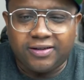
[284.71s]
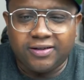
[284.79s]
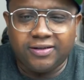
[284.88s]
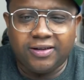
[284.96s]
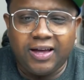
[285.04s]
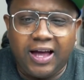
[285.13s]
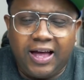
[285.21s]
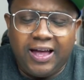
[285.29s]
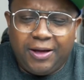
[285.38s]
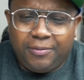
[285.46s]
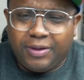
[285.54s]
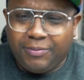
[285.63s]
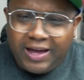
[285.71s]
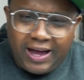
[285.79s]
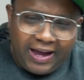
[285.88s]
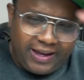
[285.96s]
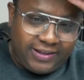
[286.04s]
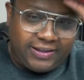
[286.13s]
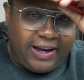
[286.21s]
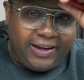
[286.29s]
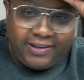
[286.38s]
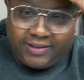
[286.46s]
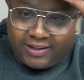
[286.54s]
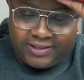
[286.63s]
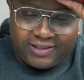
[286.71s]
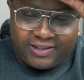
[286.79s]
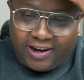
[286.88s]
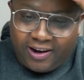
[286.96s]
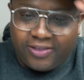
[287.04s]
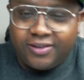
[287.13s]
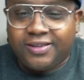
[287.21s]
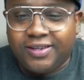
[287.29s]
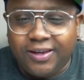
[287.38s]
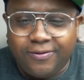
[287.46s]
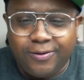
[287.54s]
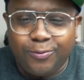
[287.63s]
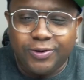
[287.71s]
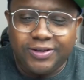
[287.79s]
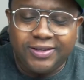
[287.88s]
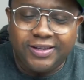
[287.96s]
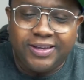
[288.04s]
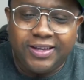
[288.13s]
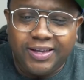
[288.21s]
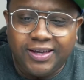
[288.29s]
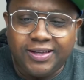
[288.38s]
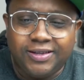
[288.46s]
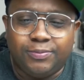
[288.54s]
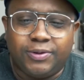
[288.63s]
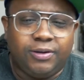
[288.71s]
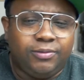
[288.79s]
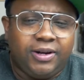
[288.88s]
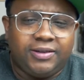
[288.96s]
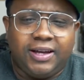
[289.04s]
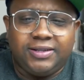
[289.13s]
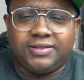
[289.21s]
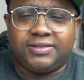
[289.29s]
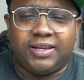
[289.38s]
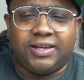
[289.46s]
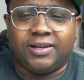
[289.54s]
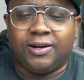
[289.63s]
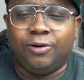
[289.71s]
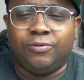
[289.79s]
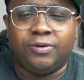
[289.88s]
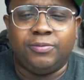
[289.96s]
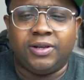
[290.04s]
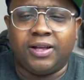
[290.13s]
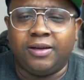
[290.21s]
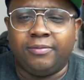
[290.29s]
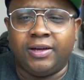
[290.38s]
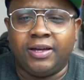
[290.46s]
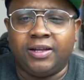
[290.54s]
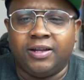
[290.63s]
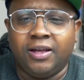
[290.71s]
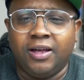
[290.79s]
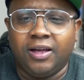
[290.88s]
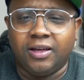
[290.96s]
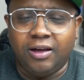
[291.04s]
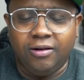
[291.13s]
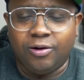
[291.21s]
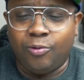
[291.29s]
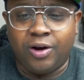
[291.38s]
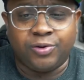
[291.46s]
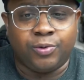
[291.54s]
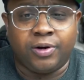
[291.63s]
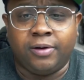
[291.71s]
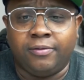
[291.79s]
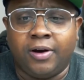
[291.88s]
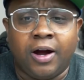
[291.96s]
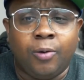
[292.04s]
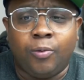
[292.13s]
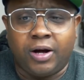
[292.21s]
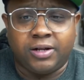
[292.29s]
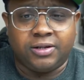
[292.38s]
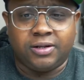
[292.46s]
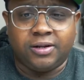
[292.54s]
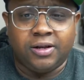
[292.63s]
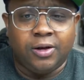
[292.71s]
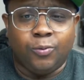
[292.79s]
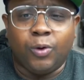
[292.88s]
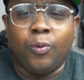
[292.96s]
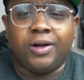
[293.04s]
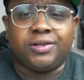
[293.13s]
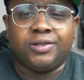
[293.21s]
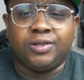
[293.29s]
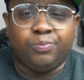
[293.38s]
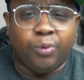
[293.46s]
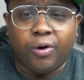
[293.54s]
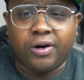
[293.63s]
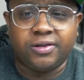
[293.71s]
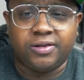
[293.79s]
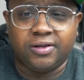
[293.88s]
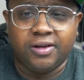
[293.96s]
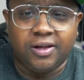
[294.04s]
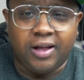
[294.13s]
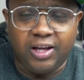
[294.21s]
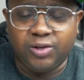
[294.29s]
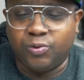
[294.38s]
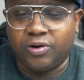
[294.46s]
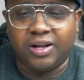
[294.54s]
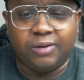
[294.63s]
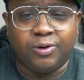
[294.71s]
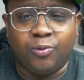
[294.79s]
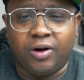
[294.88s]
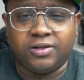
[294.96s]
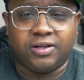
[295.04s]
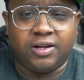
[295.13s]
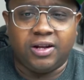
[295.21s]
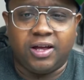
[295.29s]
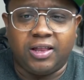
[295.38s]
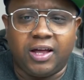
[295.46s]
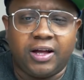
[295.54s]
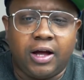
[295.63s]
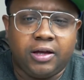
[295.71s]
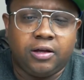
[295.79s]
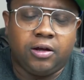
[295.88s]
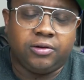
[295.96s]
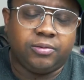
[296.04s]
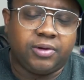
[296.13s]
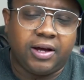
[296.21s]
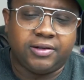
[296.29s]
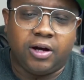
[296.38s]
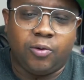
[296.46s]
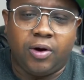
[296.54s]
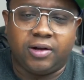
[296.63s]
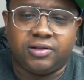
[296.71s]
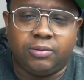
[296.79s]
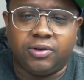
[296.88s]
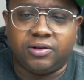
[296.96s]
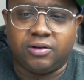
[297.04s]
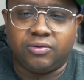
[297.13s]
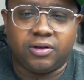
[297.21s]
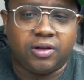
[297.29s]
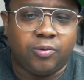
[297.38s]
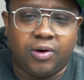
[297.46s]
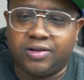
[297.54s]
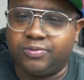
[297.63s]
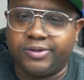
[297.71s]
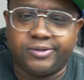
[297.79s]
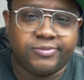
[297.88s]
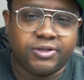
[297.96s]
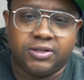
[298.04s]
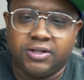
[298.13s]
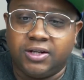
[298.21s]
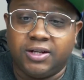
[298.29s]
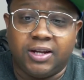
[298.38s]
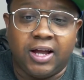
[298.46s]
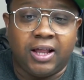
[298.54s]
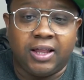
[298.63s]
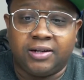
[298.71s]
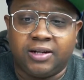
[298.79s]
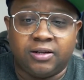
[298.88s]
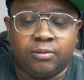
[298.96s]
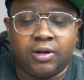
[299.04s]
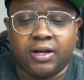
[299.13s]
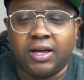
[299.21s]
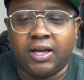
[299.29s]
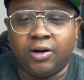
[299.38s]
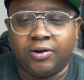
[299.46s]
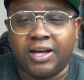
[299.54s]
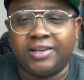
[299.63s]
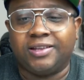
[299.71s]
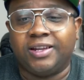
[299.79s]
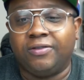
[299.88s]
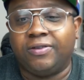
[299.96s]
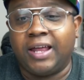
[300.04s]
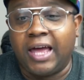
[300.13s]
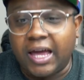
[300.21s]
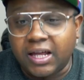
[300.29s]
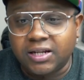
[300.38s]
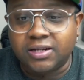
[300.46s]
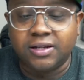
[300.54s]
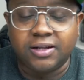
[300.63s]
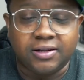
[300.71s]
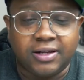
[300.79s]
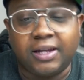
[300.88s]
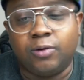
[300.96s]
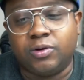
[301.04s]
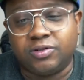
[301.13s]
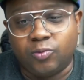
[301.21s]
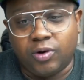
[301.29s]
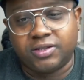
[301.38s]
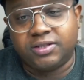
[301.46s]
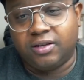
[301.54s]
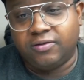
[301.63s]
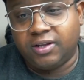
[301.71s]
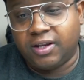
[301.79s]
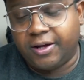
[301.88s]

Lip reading: See, I guess I share the TV with the kids, but sometimes I just take it over and be like, man, y'all can watch whatever I'm watching. We watching sports. That's what we're gonna be watching today. Like, sometimes I'll watch some of the stuff that they watch, but a lot of times I'm like, hey, okay, that's enough of that. Daddy wants to watch TV now.